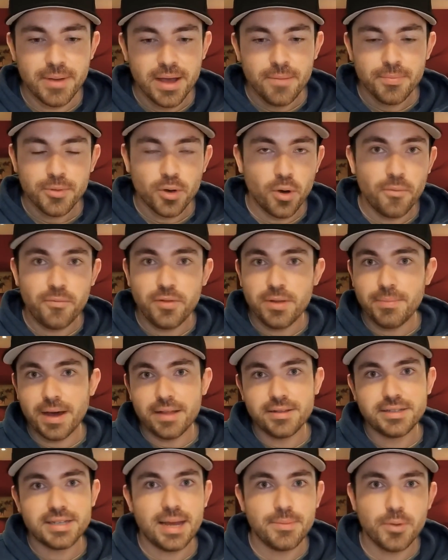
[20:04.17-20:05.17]
Hopefully by the
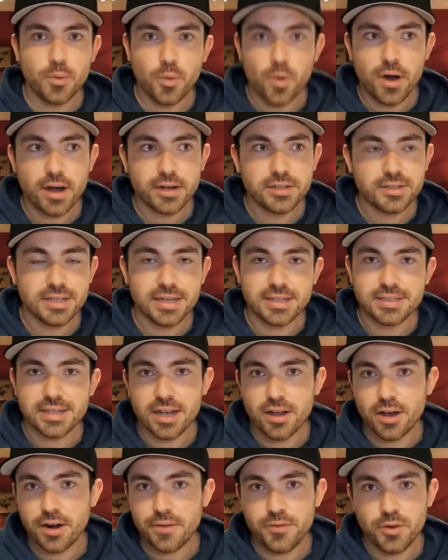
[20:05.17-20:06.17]
time you watch this, I got
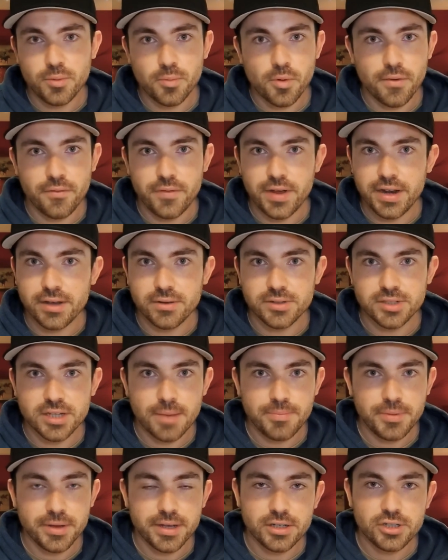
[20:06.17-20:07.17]
a few more videos up. You
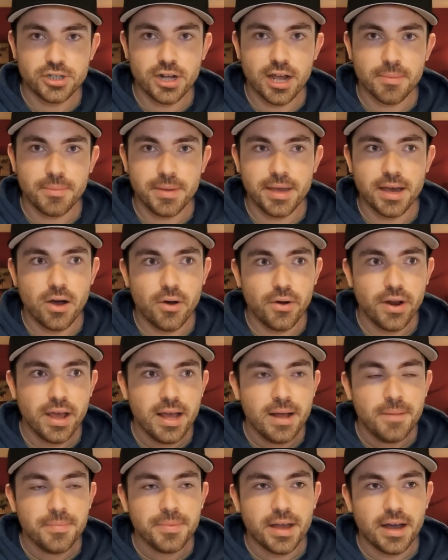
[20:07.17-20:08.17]
can check me out.
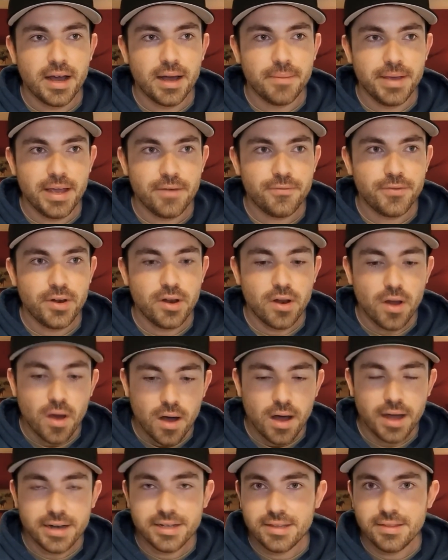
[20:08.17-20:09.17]
If
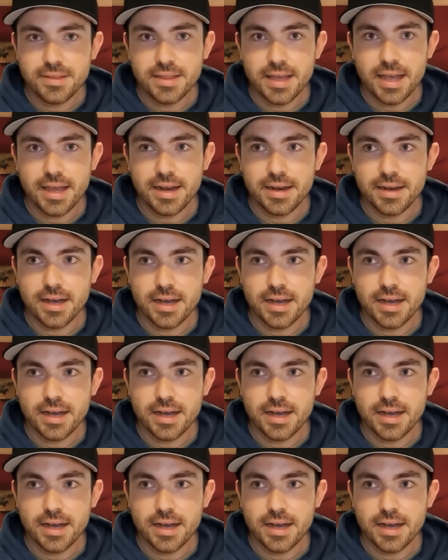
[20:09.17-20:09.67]
not, then